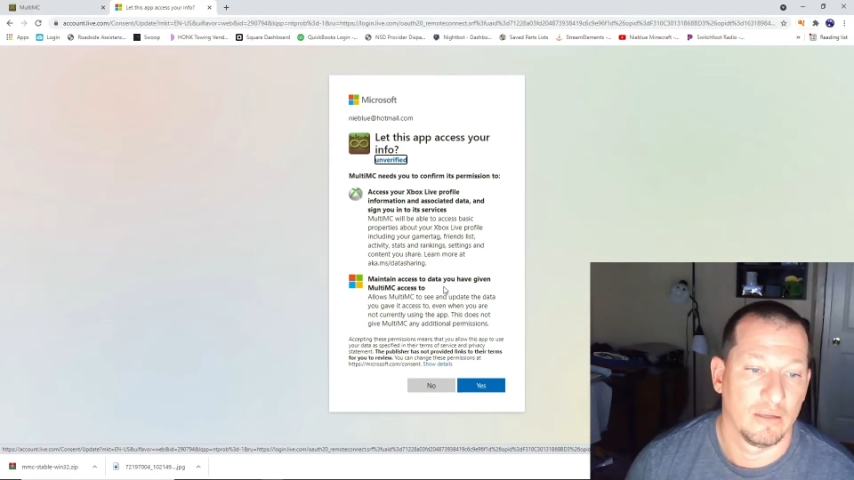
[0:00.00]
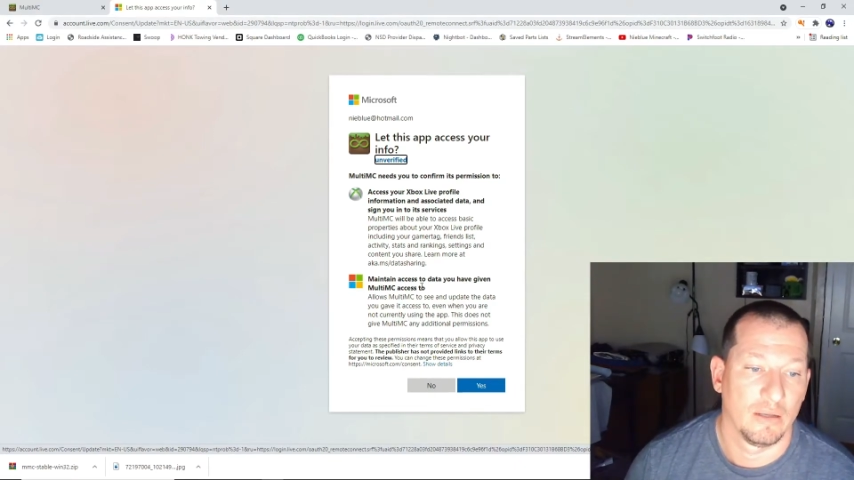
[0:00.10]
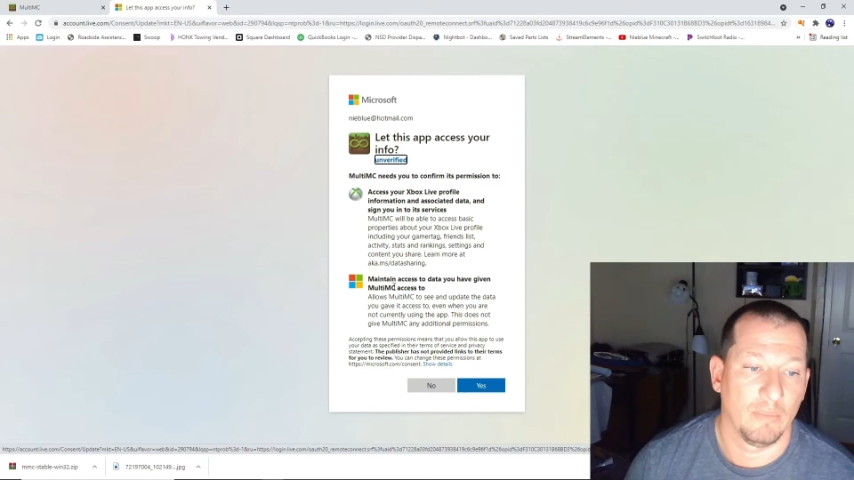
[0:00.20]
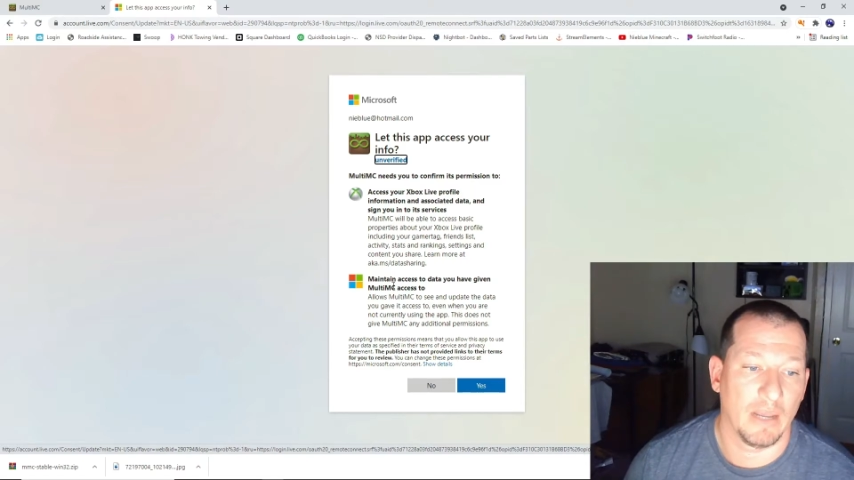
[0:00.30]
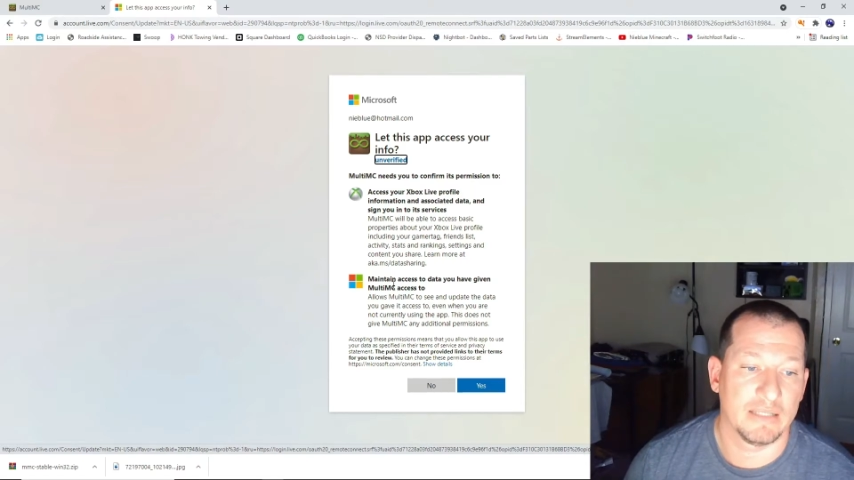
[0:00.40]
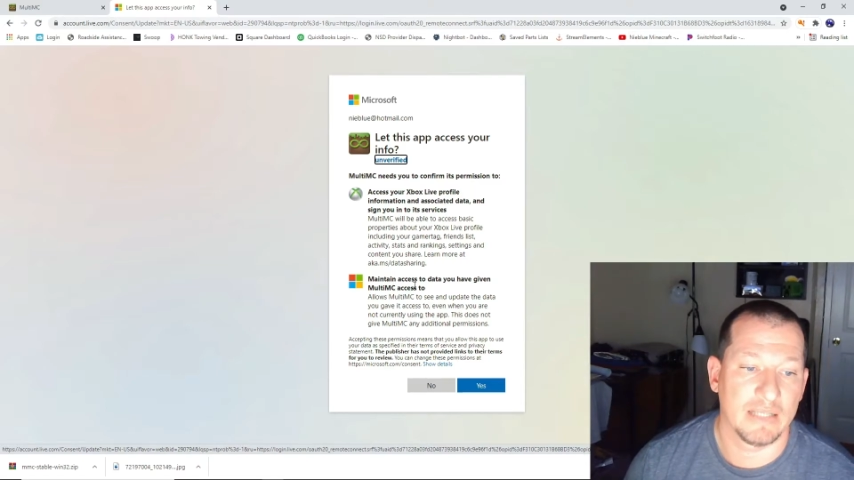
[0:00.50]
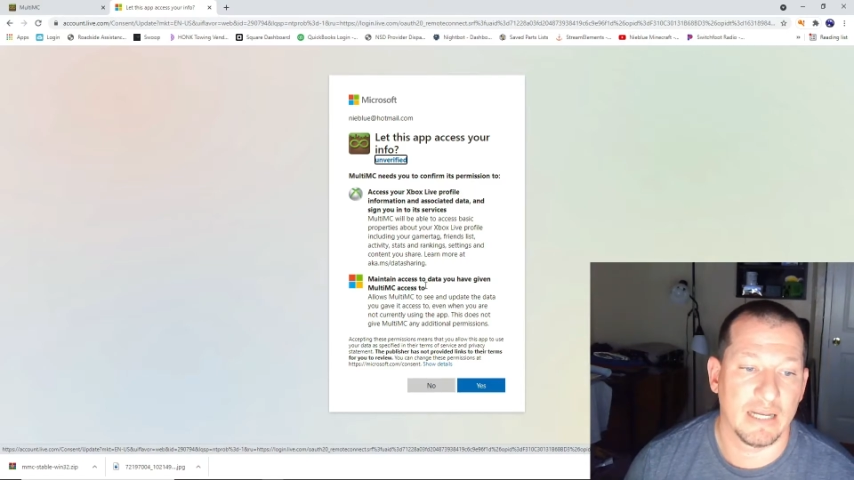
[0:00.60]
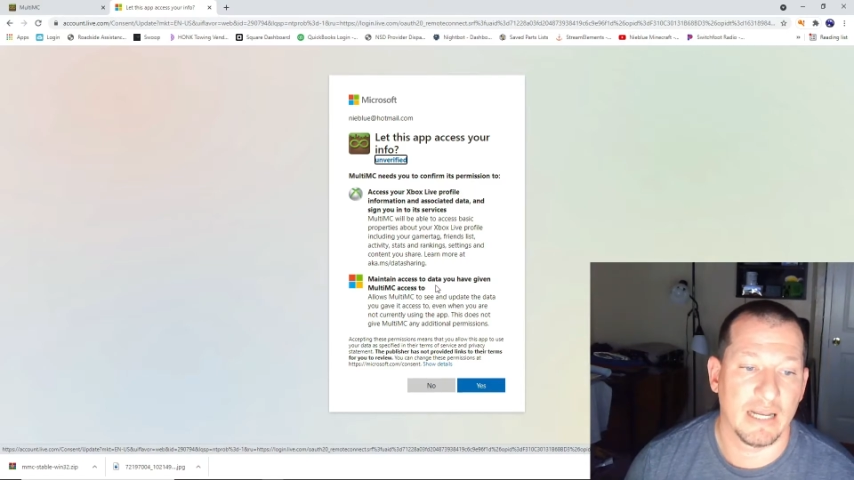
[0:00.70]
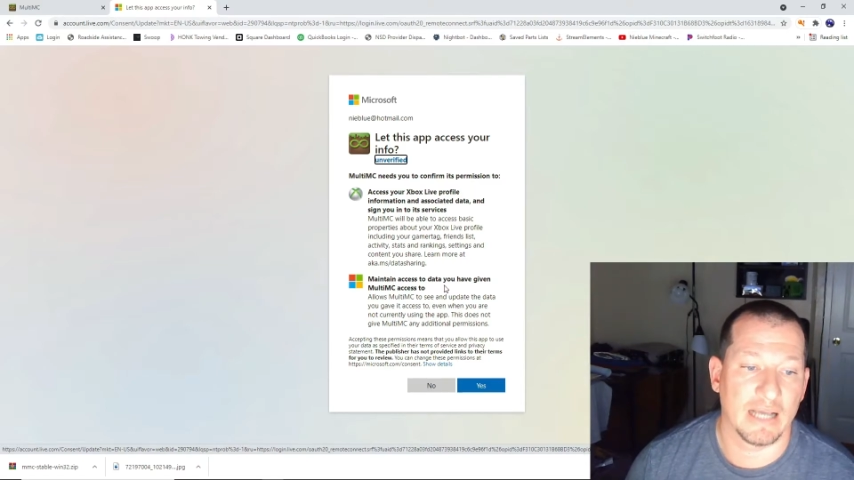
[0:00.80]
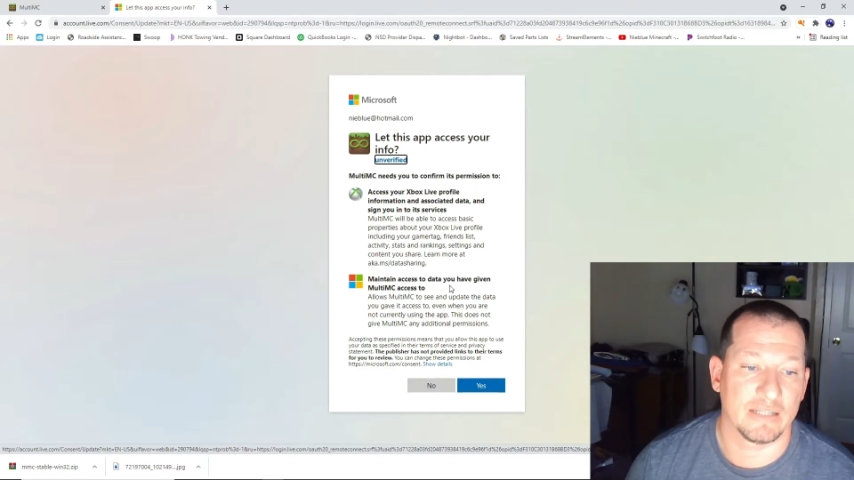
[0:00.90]

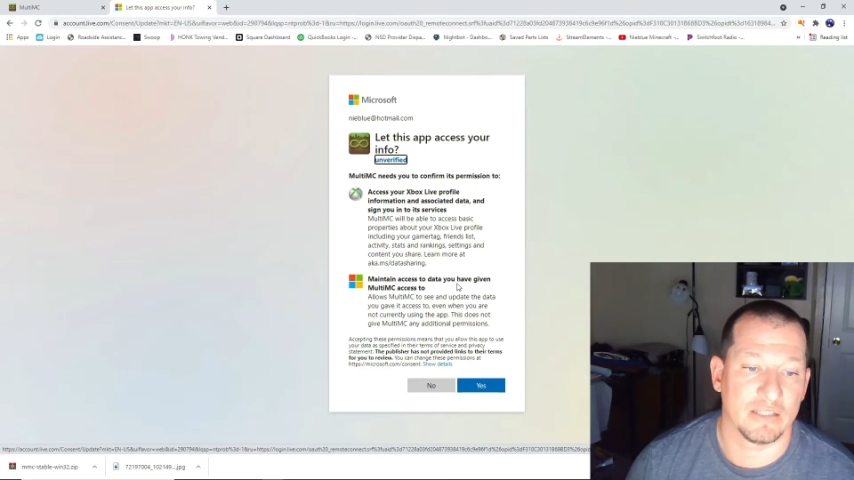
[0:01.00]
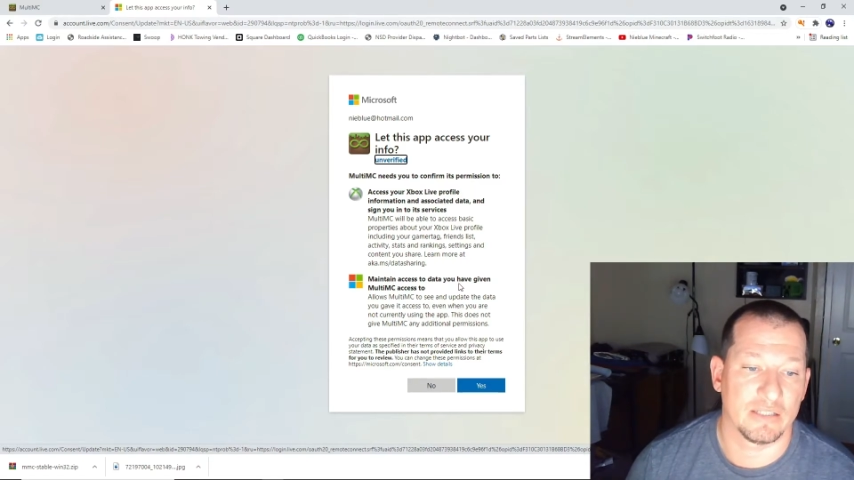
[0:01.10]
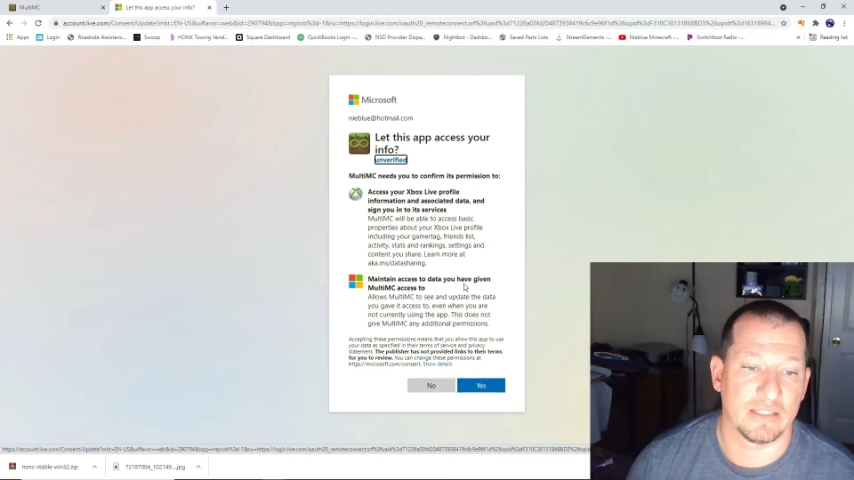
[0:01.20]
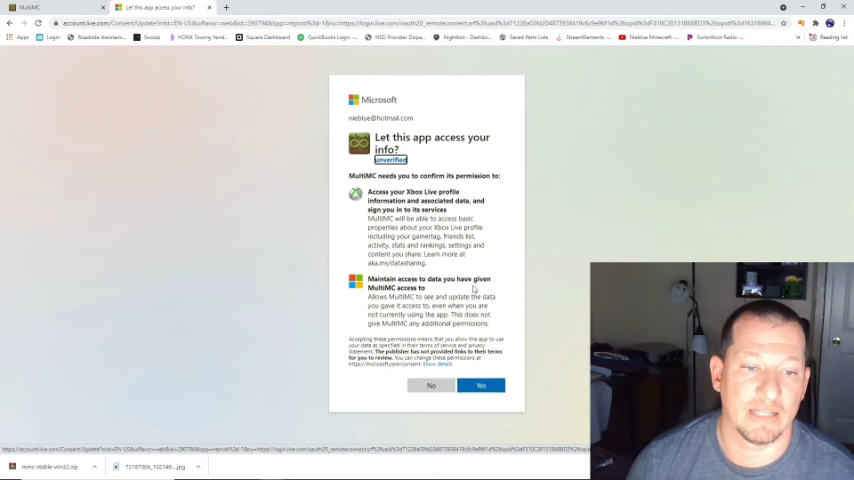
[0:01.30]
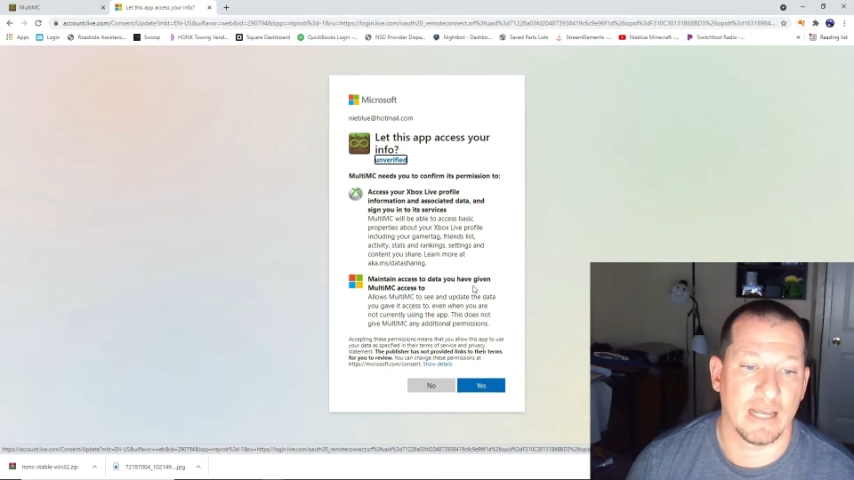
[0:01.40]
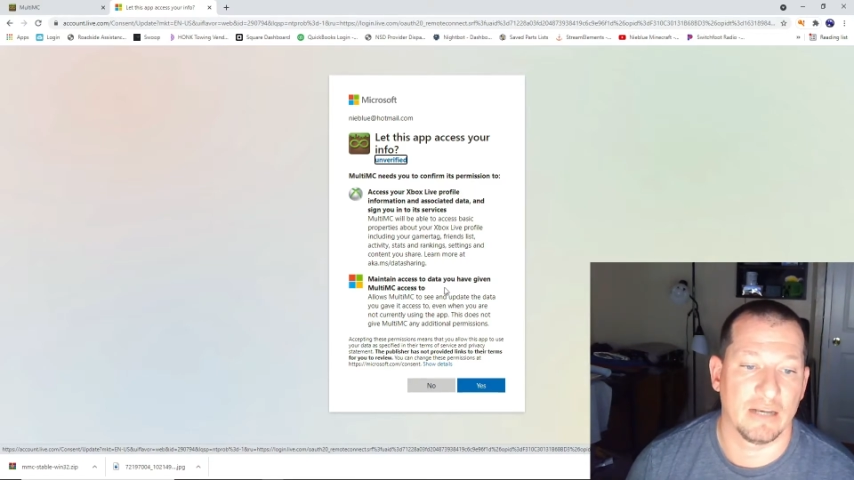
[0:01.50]
maintain access to data